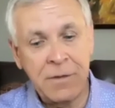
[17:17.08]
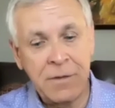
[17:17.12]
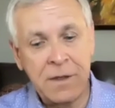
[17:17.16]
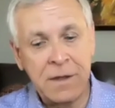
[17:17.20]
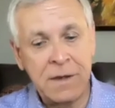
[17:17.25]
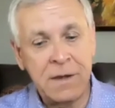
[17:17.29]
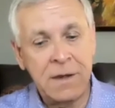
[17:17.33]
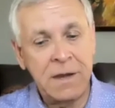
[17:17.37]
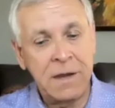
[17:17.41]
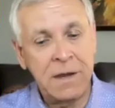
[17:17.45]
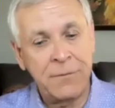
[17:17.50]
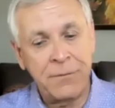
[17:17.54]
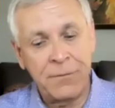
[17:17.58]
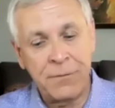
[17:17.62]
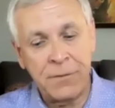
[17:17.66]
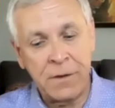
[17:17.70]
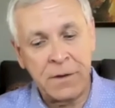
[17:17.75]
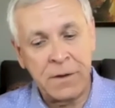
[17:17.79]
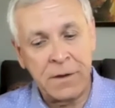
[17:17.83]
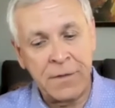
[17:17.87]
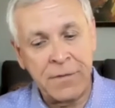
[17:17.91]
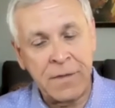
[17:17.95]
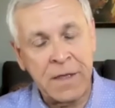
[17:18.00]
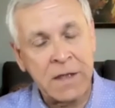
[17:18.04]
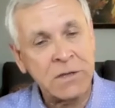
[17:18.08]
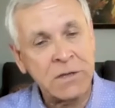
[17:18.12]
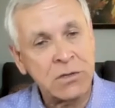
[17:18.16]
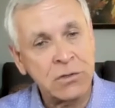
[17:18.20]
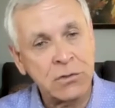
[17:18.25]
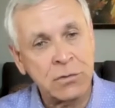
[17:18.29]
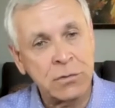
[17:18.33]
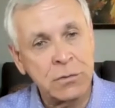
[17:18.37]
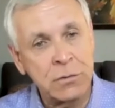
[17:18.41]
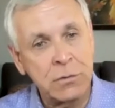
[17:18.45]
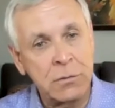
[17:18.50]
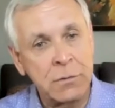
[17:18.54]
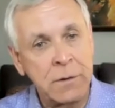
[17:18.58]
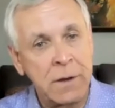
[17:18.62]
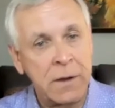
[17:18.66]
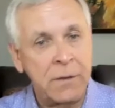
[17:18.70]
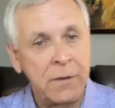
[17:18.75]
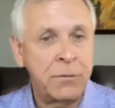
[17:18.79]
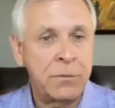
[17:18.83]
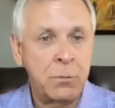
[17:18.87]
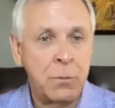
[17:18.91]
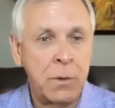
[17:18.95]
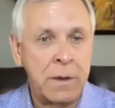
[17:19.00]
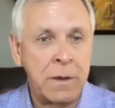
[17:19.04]
And then if uh, and that's true
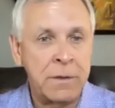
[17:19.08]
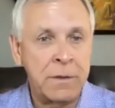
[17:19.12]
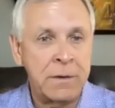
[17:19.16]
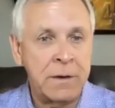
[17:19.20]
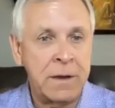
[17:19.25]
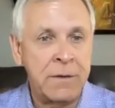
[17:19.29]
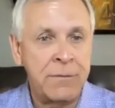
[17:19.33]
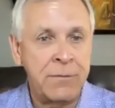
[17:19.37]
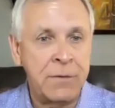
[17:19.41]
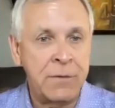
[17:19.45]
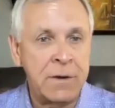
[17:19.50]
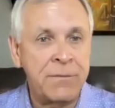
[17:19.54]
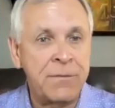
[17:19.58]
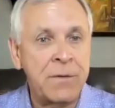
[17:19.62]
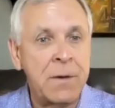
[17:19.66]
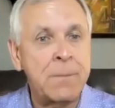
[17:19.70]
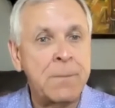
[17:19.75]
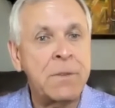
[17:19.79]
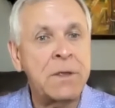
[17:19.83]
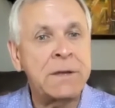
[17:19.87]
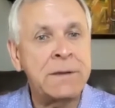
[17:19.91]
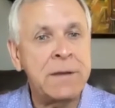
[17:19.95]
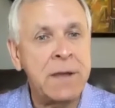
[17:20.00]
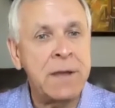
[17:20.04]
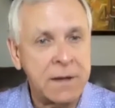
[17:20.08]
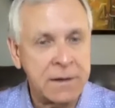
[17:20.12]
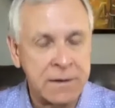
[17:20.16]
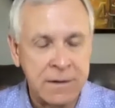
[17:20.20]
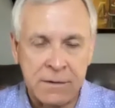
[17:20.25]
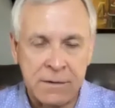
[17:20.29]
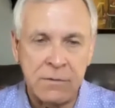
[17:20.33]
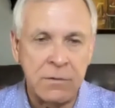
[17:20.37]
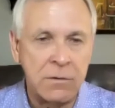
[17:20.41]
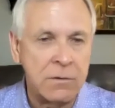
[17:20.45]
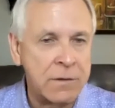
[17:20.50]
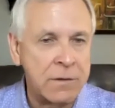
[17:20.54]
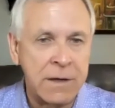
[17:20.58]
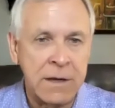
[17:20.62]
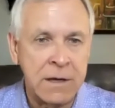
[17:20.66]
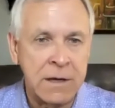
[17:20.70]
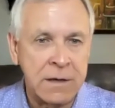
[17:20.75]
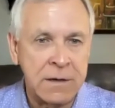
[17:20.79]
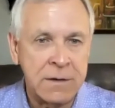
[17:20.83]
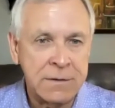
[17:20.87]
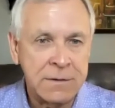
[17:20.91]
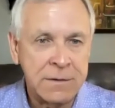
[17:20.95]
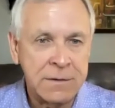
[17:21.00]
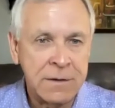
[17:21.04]
if whether even if I'm the technical
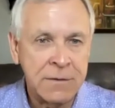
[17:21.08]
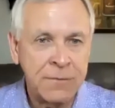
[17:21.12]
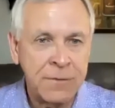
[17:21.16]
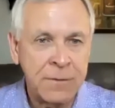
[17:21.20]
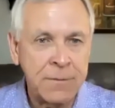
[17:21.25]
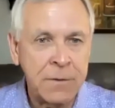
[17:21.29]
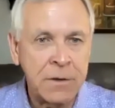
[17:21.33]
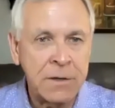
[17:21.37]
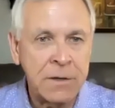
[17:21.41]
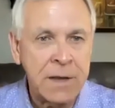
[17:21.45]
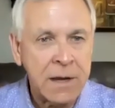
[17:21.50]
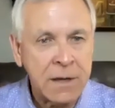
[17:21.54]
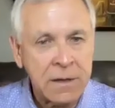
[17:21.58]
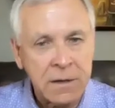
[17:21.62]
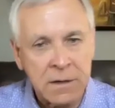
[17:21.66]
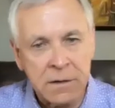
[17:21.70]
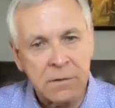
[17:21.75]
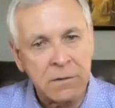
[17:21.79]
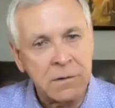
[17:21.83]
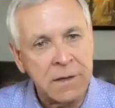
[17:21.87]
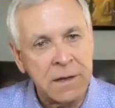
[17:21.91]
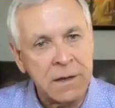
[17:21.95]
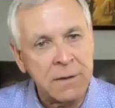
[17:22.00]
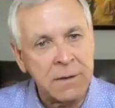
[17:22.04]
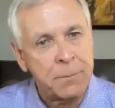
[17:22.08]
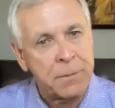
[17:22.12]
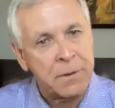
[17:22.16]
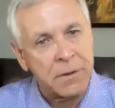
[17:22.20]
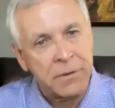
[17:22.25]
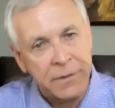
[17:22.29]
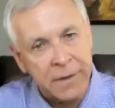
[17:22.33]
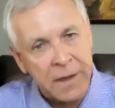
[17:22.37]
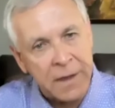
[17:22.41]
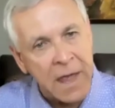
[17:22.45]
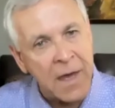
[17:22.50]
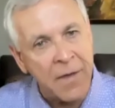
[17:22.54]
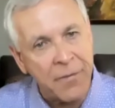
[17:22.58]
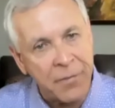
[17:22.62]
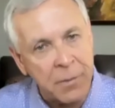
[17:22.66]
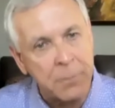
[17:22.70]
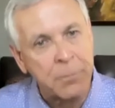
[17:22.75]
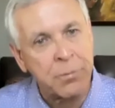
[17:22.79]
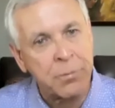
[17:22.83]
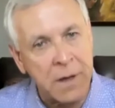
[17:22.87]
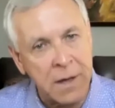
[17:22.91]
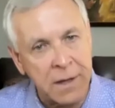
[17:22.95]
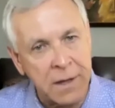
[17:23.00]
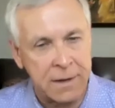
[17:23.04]
lead, if I'm the technical lead building out
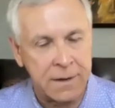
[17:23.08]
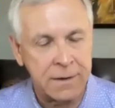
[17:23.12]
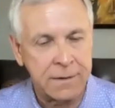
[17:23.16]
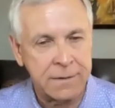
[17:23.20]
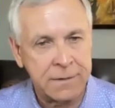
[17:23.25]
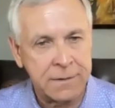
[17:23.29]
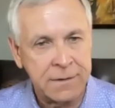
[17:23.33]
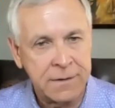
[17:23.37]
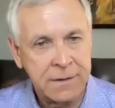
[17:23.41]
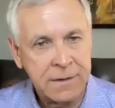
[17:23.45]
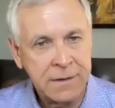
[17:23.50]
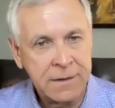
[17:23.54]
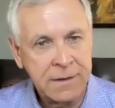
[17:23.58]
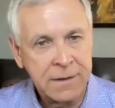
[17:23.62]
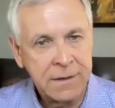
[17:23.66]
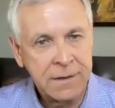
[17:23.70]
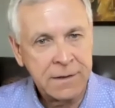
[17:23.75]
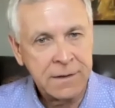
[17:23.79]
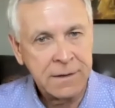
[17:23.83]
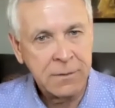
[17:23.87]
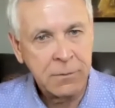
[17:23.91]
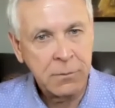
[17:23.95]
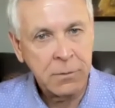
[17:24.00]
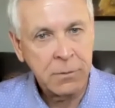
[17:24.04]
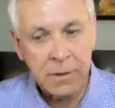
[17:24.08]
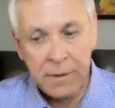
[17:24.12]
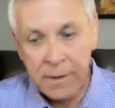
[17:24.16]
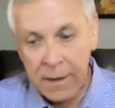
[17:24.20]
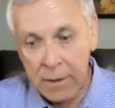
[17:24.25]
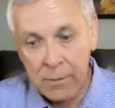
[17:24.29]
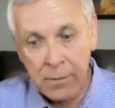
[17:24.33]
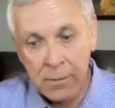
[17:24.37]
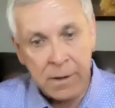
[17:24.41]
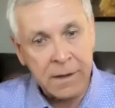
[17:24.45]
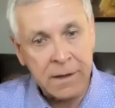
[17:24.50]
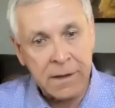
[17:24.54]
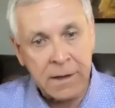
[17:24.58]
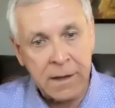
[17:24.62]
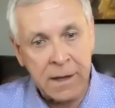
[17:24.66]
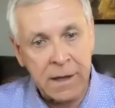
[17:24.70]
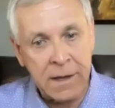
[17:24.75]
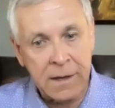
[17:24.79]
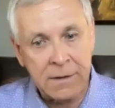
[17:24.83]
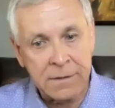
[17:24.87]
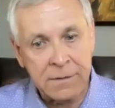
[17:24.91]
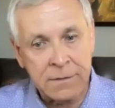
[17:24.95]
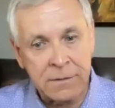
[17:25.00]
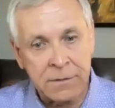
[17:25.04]
the product. Well, now I
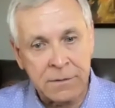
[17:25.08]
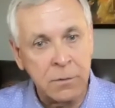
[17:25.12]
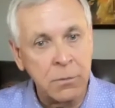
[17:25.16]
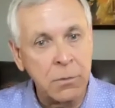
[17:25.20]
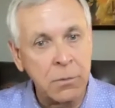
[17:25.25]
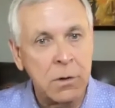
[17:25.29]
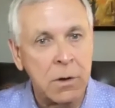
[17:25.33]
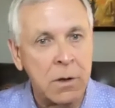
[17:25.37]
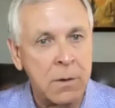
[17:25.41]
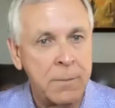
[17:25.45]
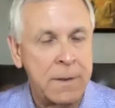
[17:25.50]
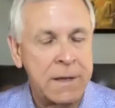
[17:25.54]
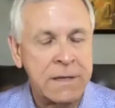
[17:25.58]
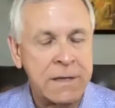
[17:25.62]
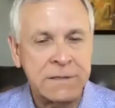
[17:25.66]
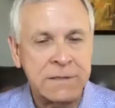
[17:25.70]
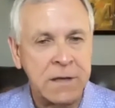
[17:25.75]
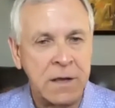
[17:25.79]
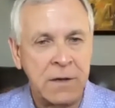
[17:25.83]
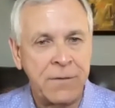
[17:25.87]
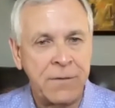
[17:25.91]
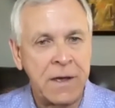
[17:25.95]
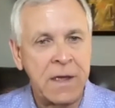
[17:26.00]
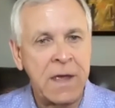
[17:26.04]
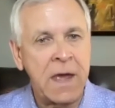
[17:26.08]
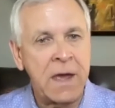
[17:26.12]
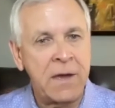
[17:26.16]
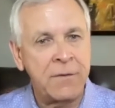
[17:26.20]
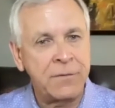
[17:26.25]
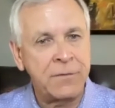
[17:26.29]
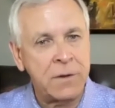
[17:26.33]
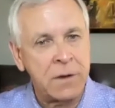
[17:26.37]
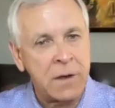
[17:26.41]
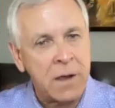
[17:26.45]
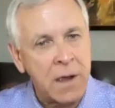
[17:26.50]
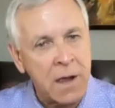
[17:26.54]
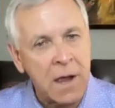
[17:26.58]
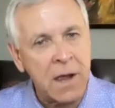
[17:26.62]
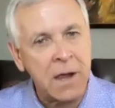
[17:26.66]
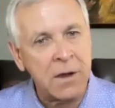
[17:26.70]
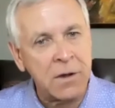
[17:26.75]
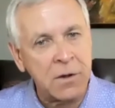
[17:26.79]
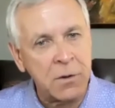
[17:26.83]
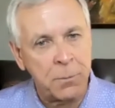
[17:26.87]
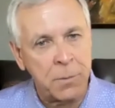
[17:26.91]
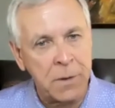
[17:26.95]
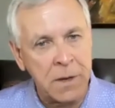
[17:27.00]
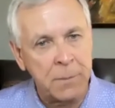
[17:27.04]
can't do it all myself. I have to
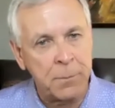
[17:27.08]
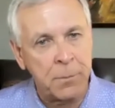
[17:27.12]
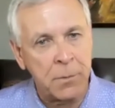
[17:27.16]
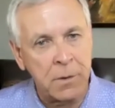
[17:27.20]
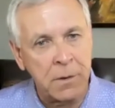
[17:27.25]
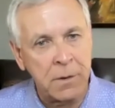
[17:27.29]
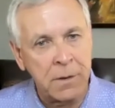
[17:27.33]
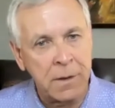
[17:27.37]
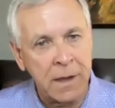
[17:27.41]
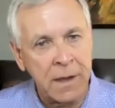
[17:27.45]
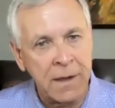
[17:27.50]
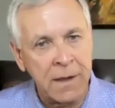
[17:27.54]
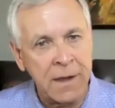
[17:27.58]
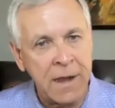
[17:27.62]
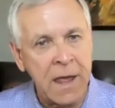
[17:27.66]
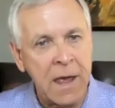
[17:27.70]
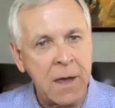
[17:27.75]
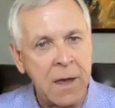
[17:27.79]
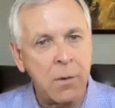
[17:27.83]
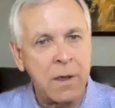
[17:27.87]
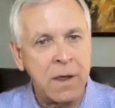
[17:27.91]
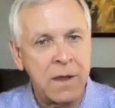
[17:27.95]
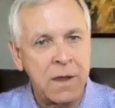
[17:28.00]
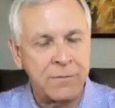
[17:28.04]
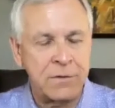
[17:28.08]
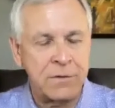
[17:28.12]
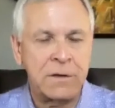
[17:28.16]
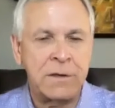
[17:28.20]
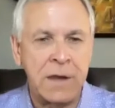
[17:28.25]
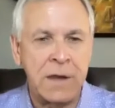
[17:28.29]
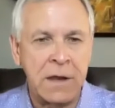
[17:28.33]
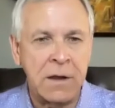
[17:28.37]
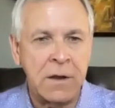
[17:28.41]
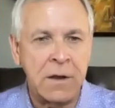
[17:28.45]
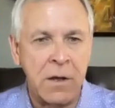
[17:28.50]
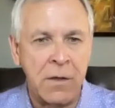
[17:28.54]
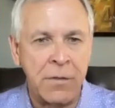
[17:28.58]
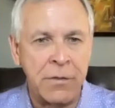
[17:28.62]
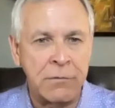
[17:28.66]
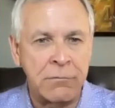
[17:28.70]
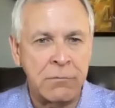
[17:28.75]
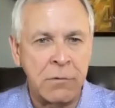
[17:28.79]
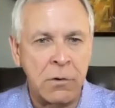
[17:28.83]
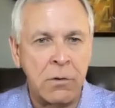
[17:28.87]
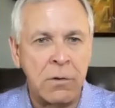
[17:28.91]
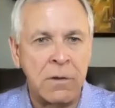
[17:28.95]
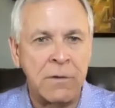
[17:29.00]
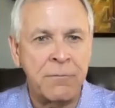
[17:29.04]
hire people and now I have to take on
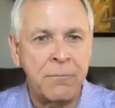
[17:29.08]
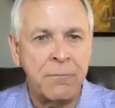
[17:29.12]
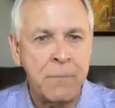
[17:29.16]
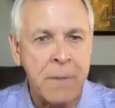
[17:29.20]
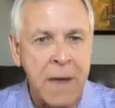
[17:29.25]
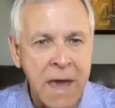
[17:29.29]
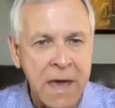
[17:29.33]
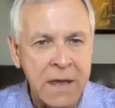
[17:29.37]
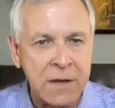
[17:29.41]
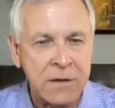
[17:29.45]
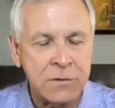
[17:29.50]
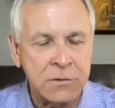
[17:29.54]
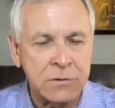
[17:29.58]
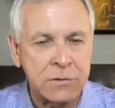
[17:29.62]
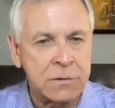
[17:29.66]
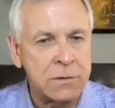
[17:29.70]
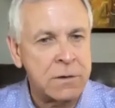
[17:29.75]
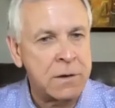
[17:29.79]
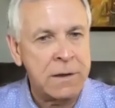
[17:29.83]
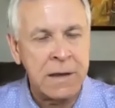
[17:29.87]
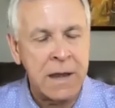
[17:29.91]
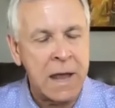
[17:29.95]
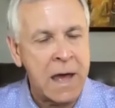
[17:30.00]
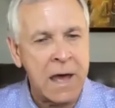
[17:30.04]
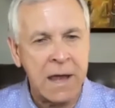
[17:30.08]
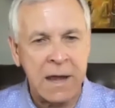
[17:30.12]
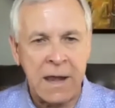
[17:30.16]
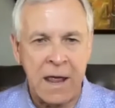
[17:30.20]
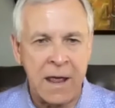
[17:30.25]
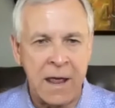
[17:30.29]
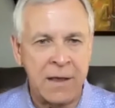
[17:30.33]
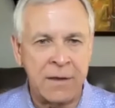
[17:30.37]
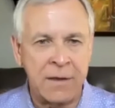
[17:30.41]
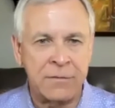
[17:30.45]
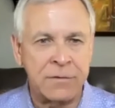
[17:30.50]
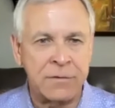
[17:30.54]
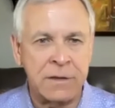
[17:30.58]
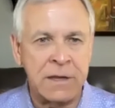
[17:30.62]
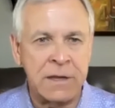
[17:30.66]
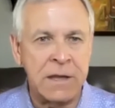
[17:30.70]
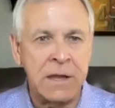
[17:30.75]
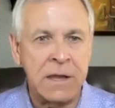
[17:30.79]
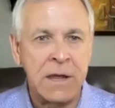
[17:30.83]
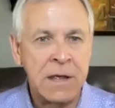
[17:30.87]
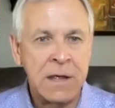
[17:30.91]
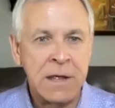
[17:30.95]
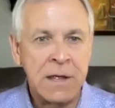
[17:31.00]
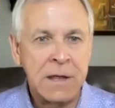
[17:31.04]
the role of manager not as
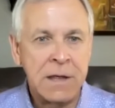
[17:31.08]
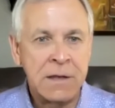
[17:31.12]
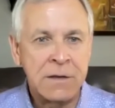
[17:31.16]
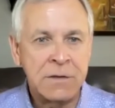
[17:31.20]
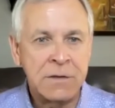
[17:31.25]
the